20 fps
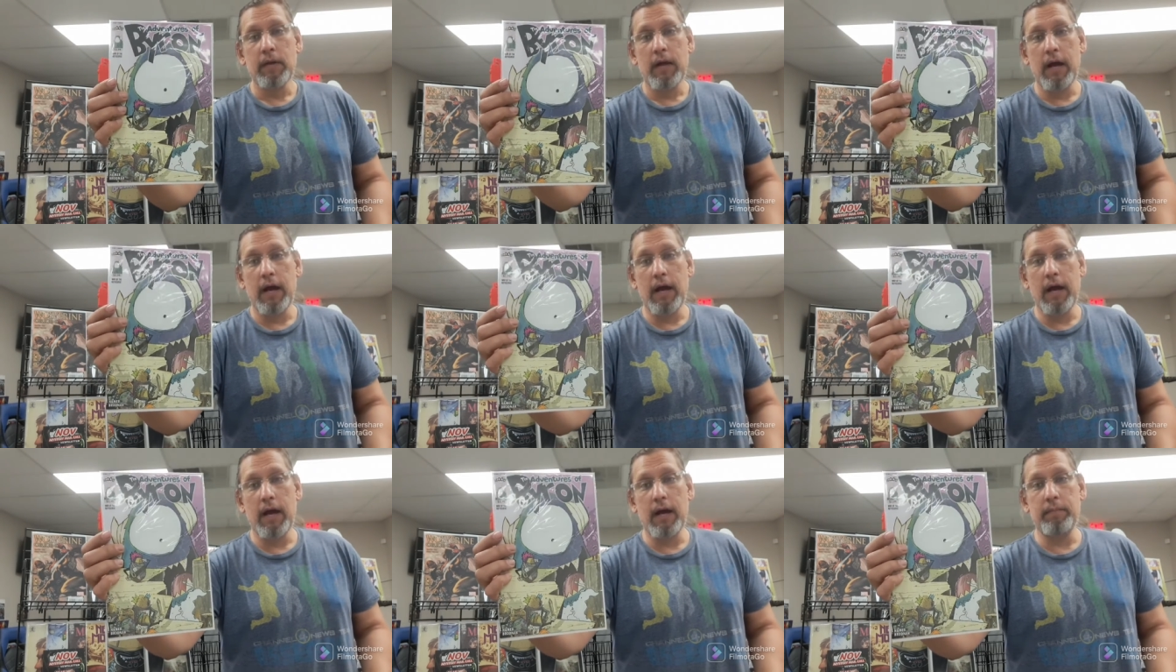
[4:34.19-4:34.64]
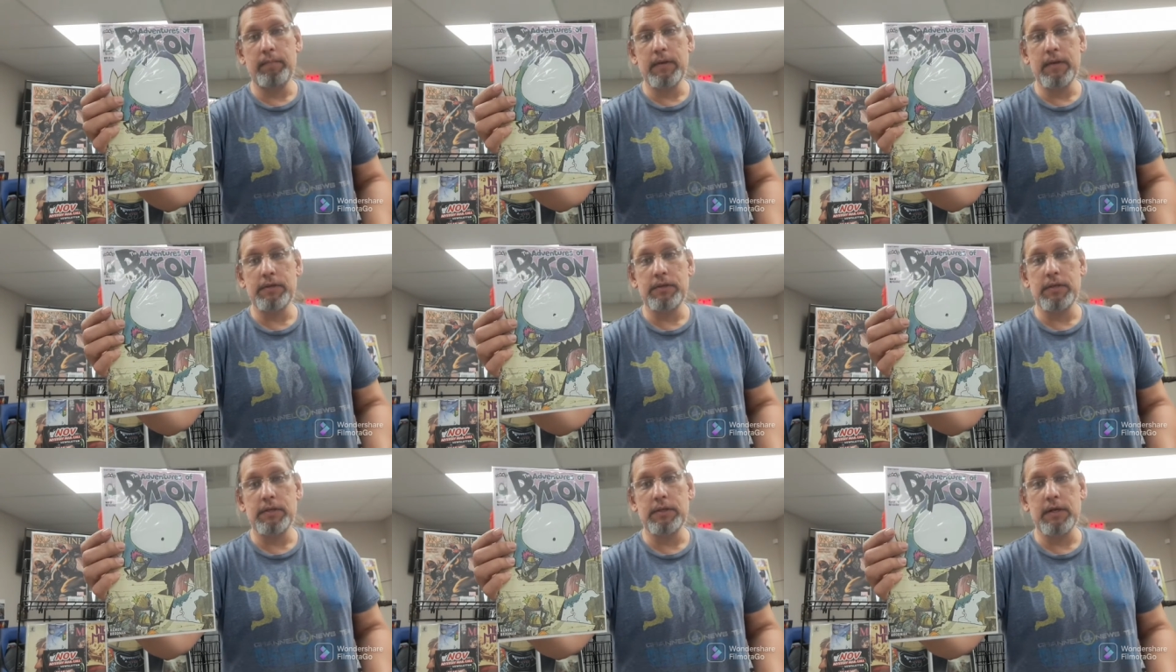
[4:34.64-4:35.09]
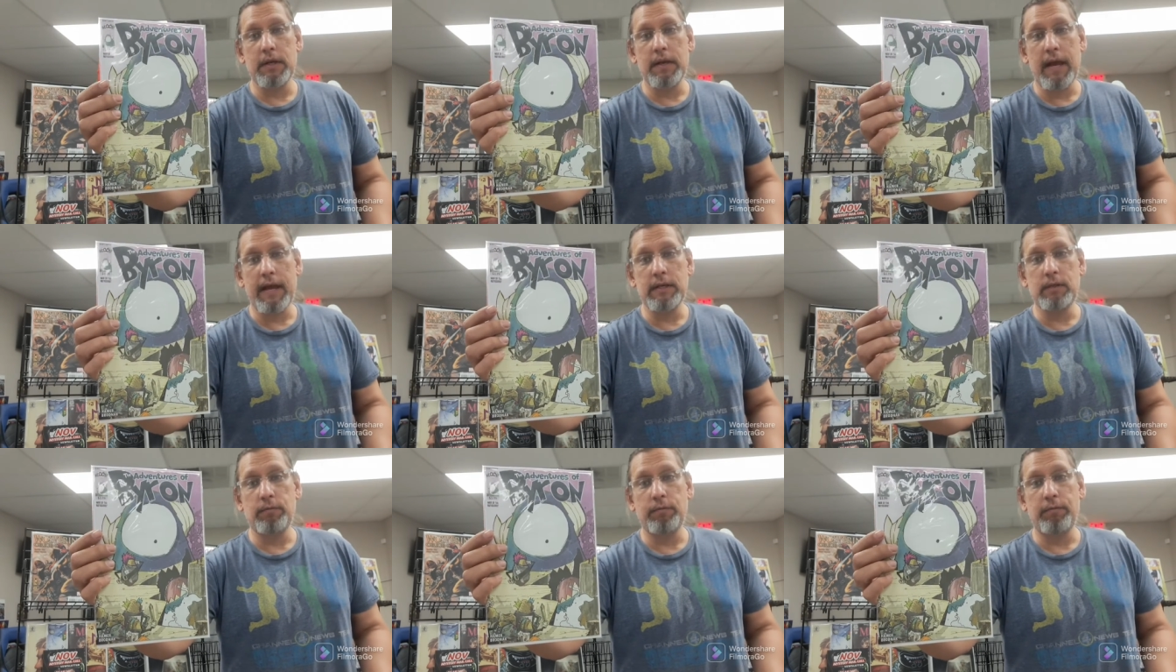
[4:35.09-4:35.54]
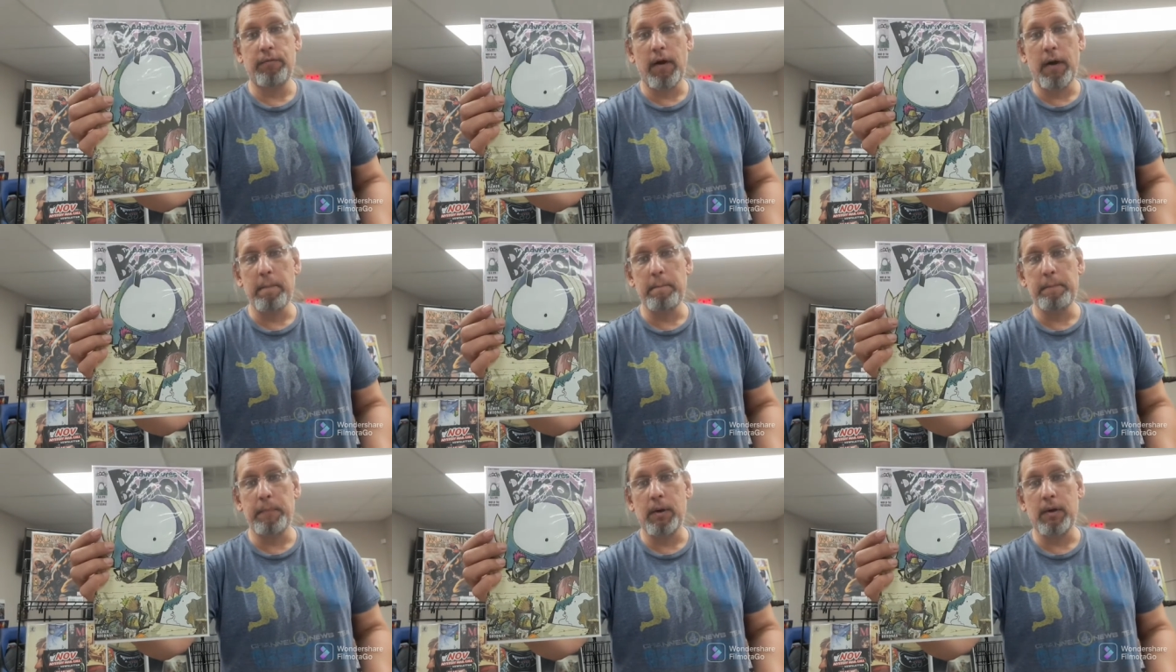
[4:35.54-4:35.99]
Um, this is a nice,
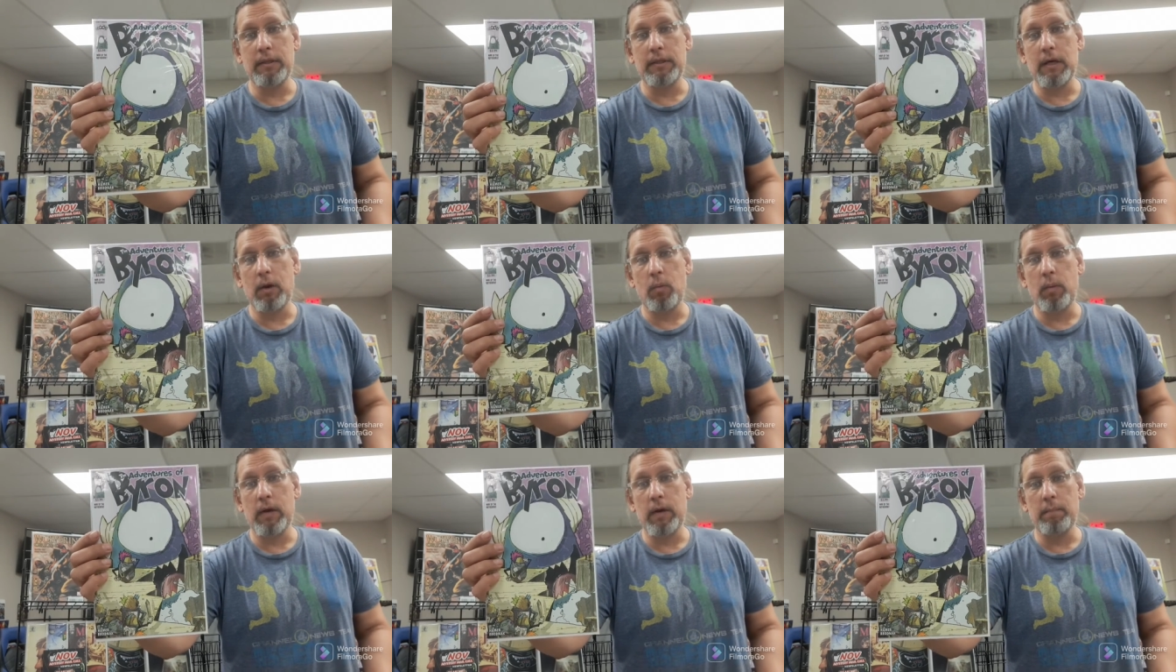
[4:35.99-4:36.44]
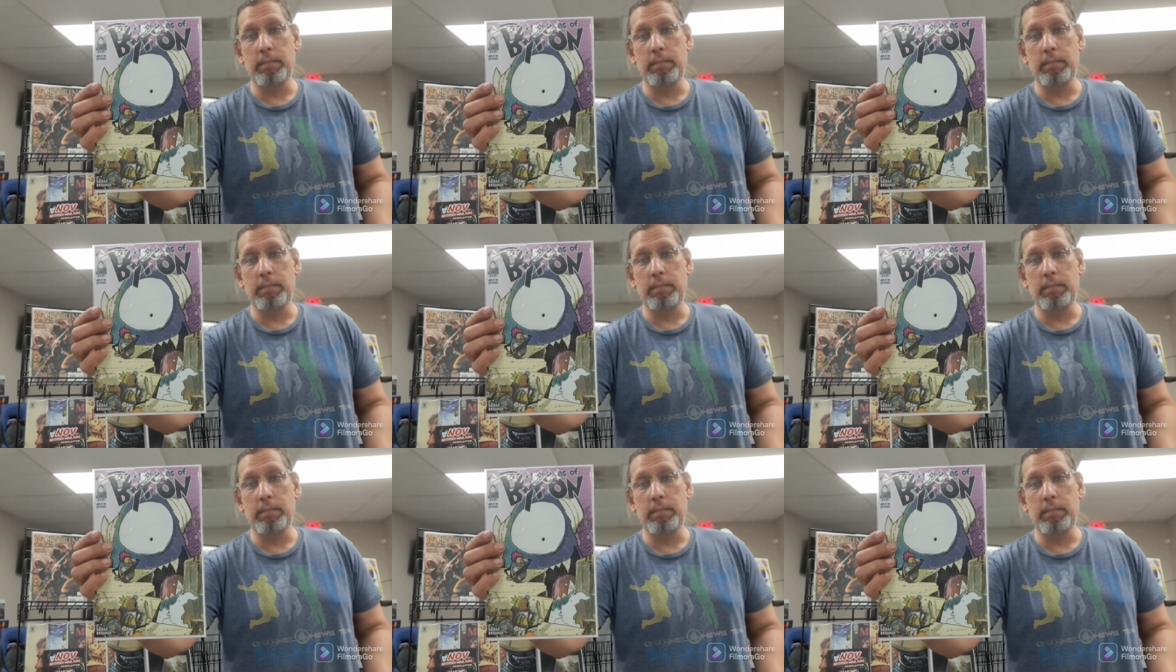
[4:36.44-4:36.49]
fun book that we